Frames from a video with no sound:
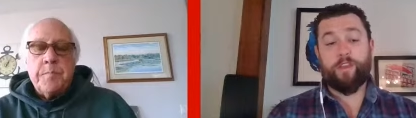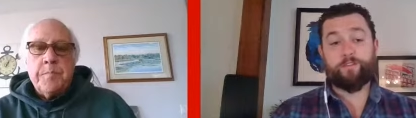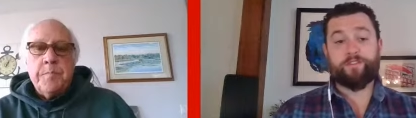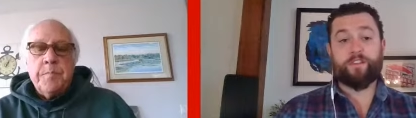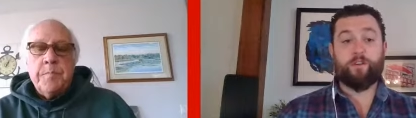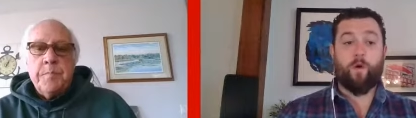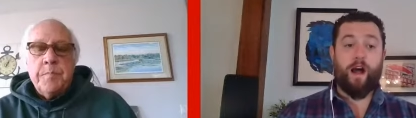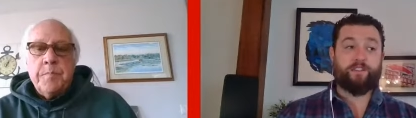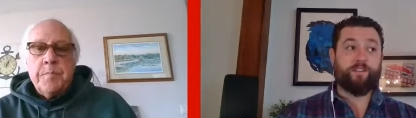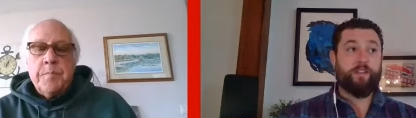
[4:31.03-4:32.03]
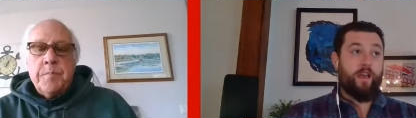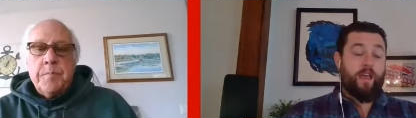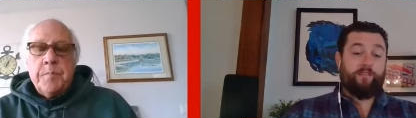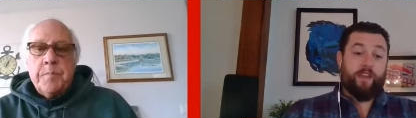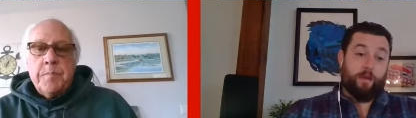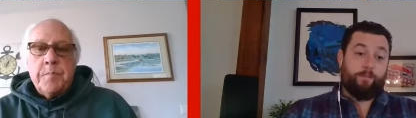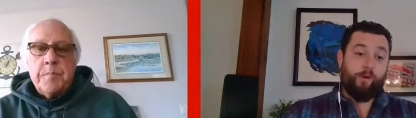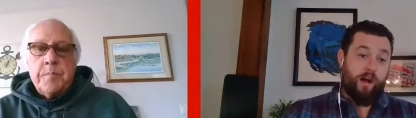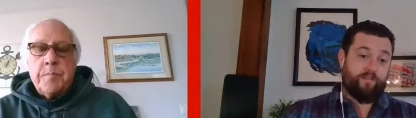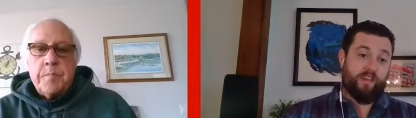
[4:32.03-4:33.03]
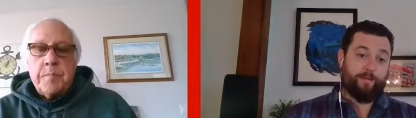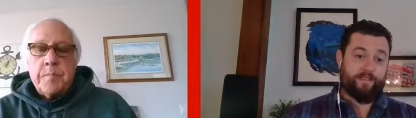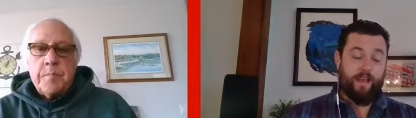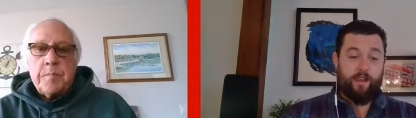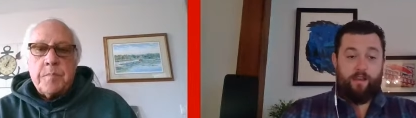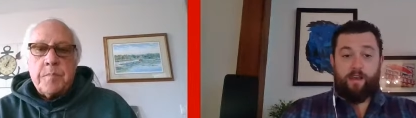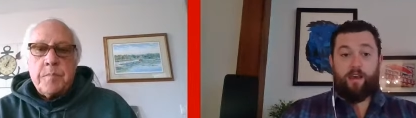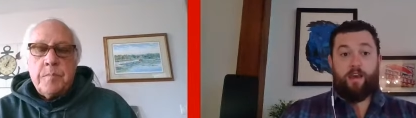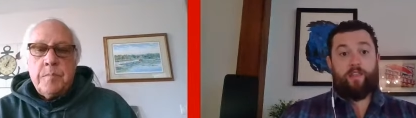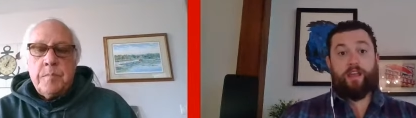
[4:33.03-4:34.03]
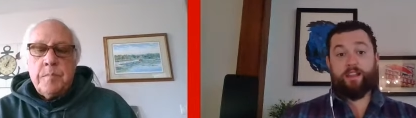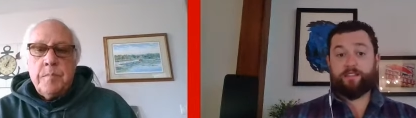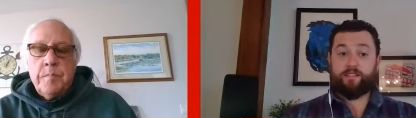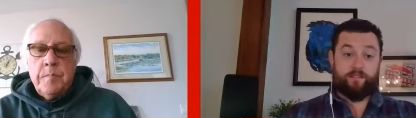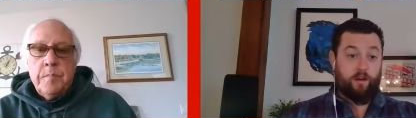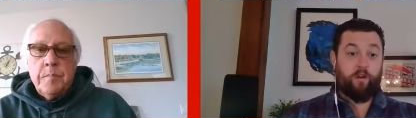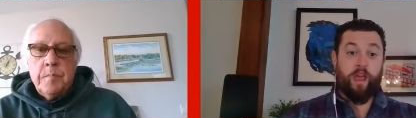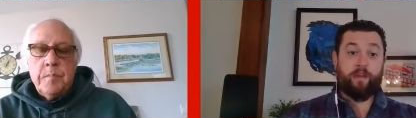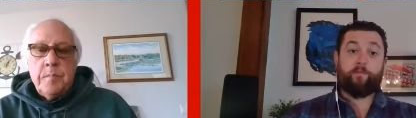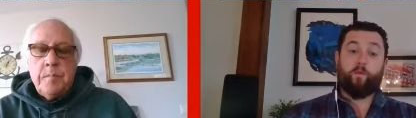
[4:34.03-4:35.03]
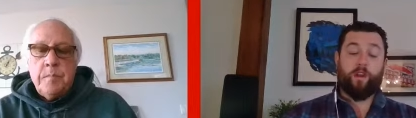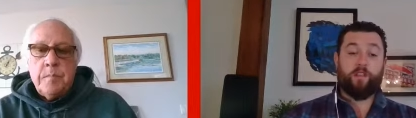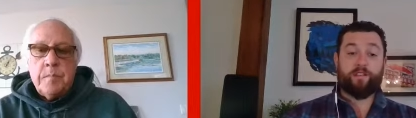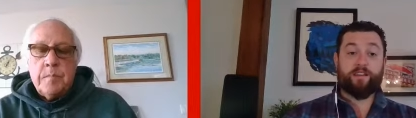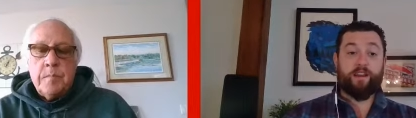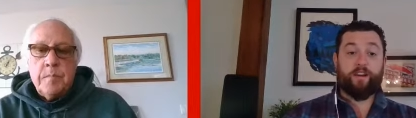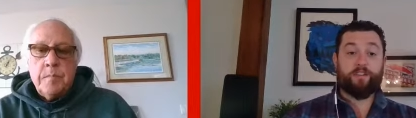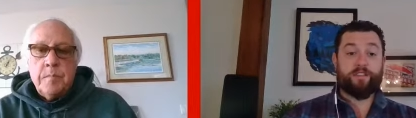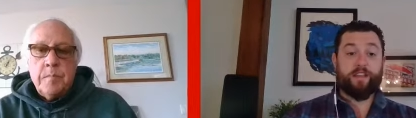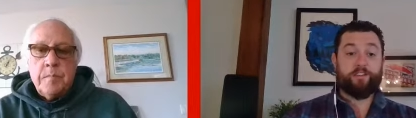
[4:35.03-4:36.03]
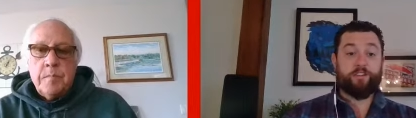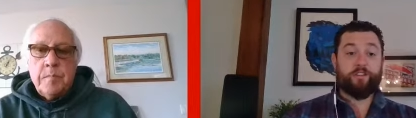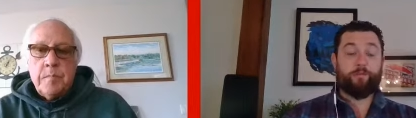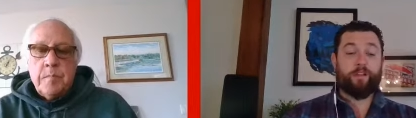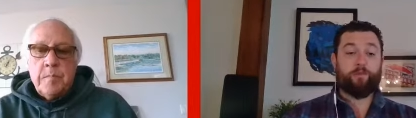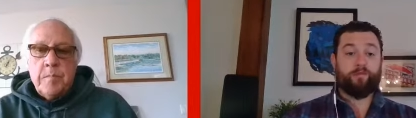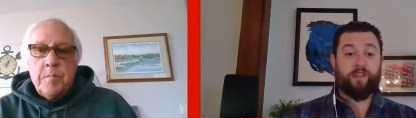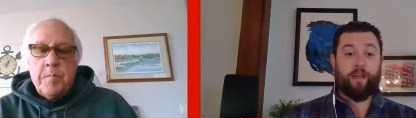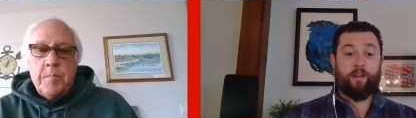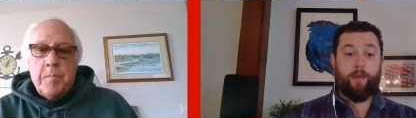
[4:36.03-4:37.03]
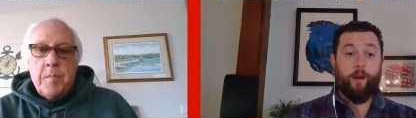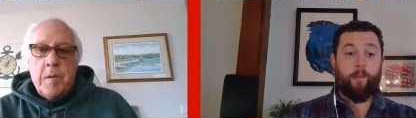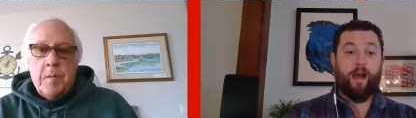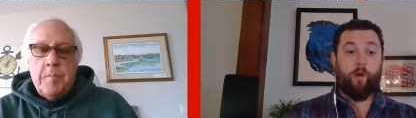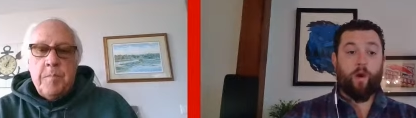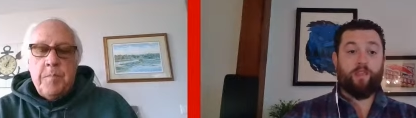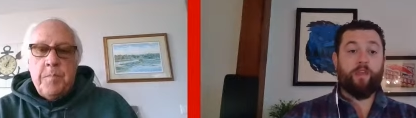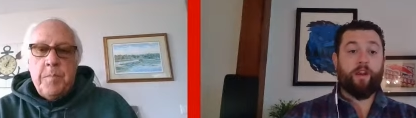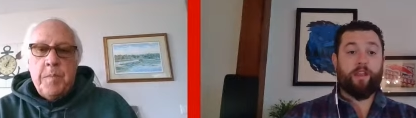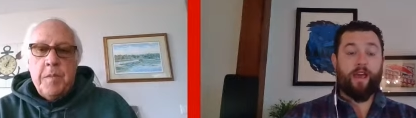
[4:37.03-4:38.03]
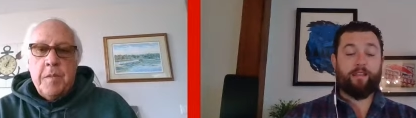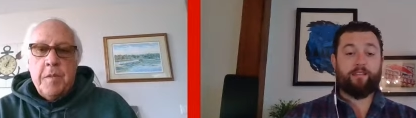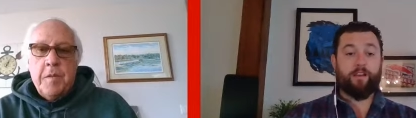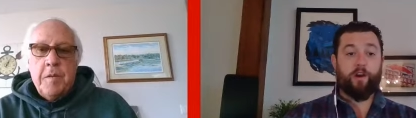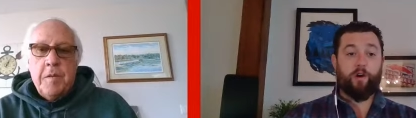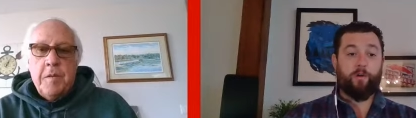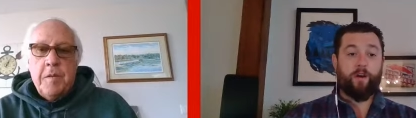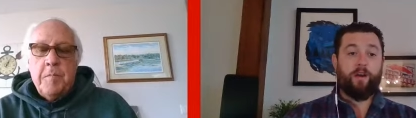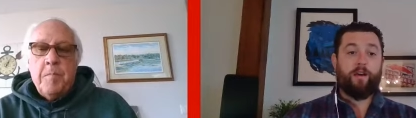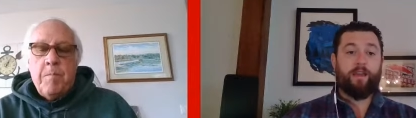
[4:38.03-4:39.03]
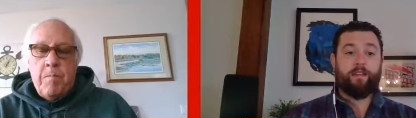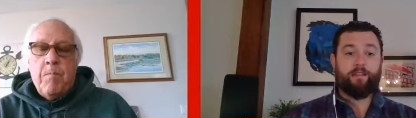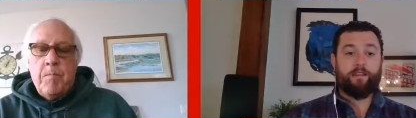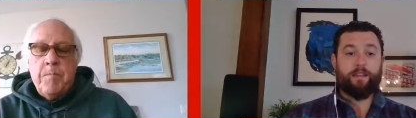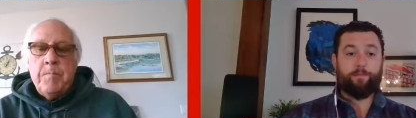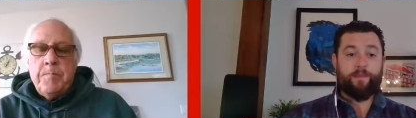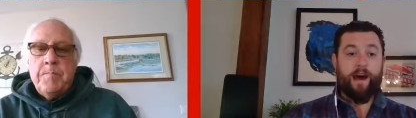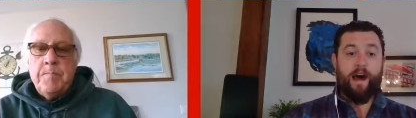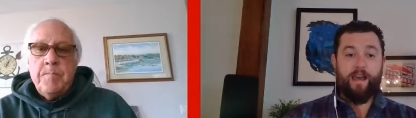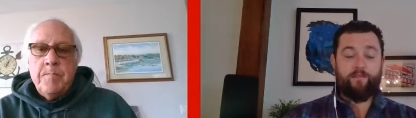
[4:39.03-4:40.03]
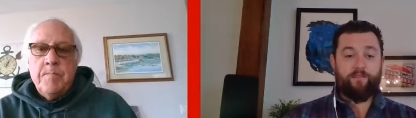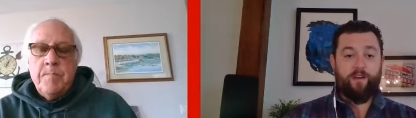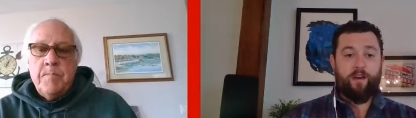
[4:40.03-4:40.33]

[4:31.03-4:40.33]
Speaker 1: interesting to watch. And if they can pull off the upset, then it's okay. What are the scenarios to get you into the Big 12 title game? I'm not quite there yet to go into the deep dive,